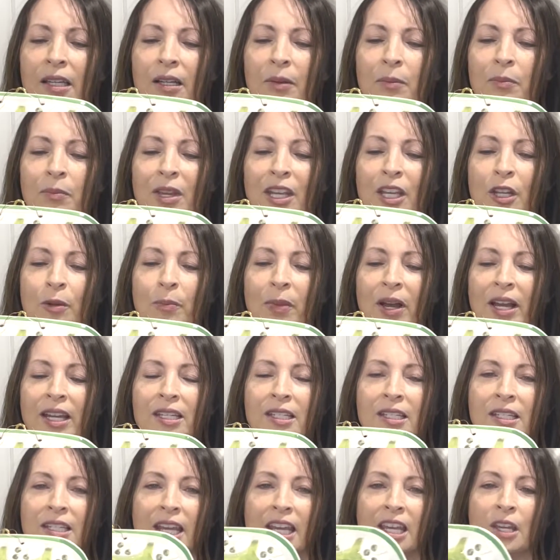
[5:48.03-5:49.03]
made by
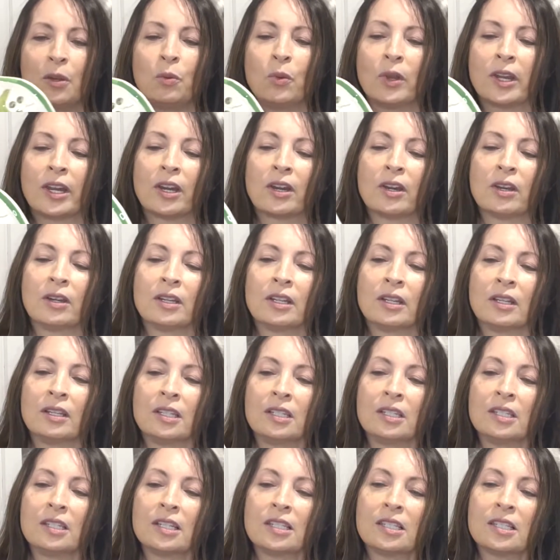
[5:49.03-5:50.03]
Dayware, and
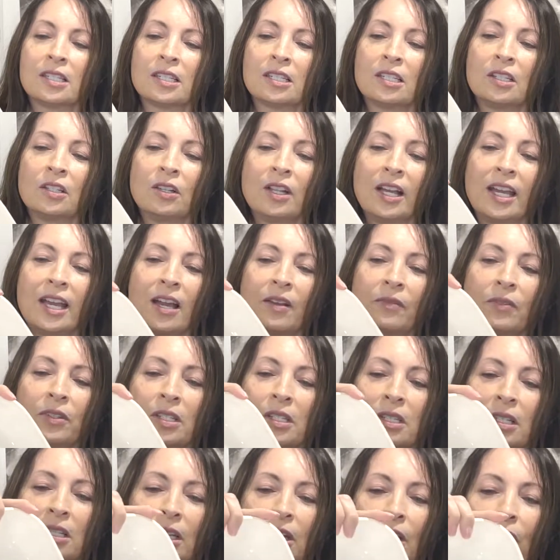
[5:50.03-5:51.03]
it does still have its